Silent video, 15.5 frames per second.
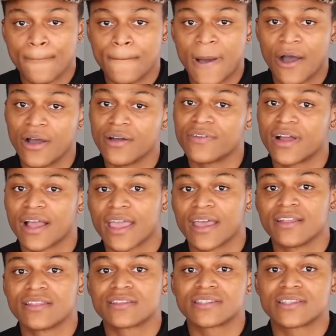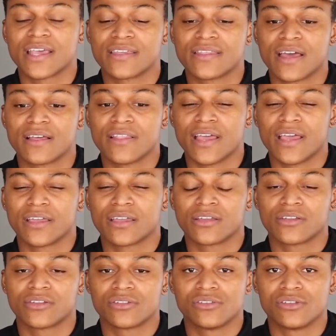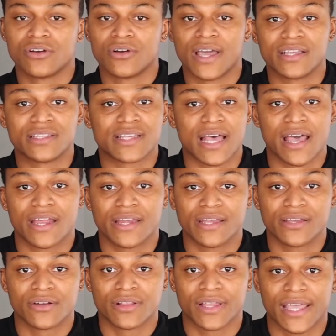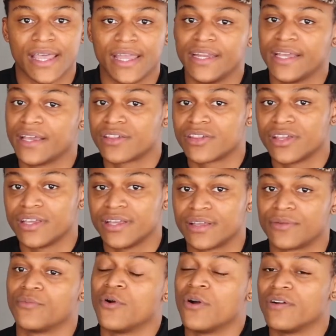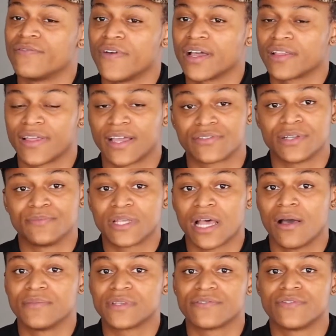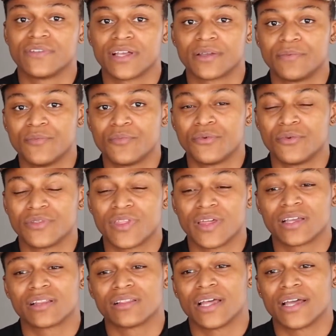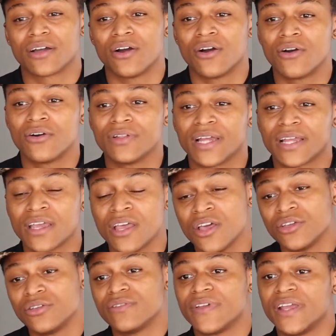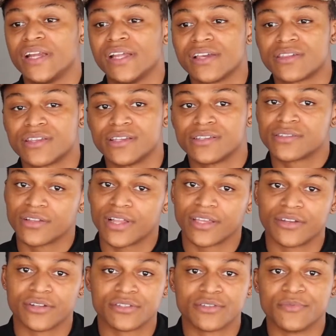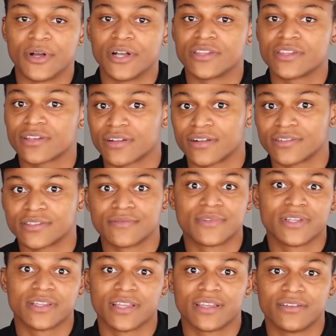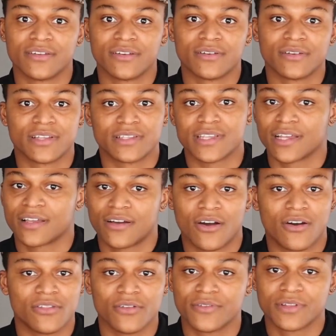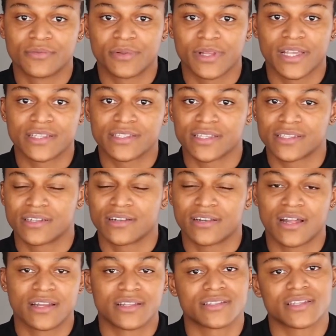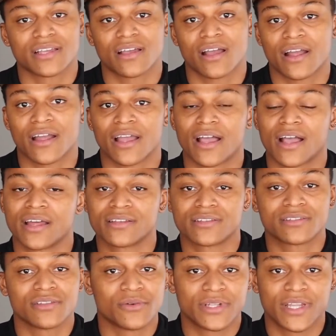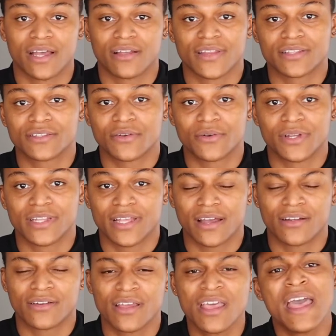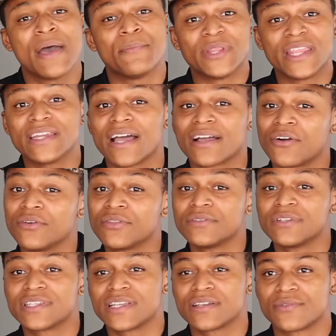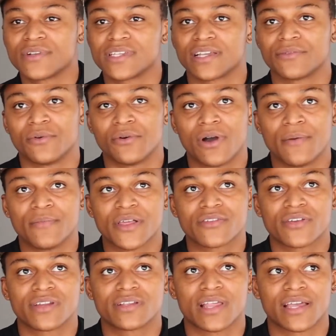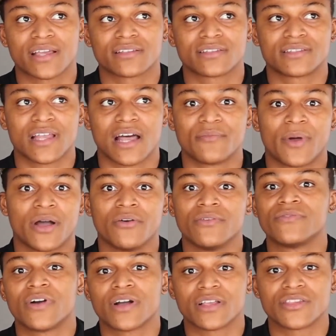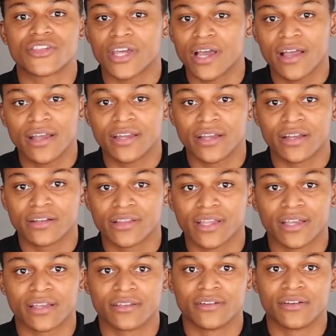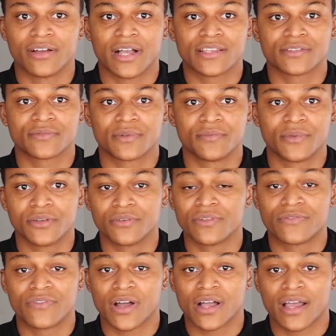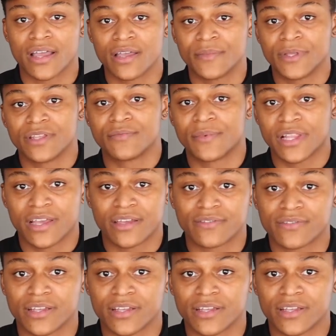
However, I can say that like, anxiety or like ADHD won't affect. Like sometimes I feel like people would think like, oh, like you have ADHD, so like you're too much or something. Like, it's like all over the place. Like, and it's like, all right, I gotta slow it down, like tone it down. But then I go through this thing where it's like, well, I'm not trying to like stop my own fucking shine here. Like, I just want to be who the fuck I am and live my life.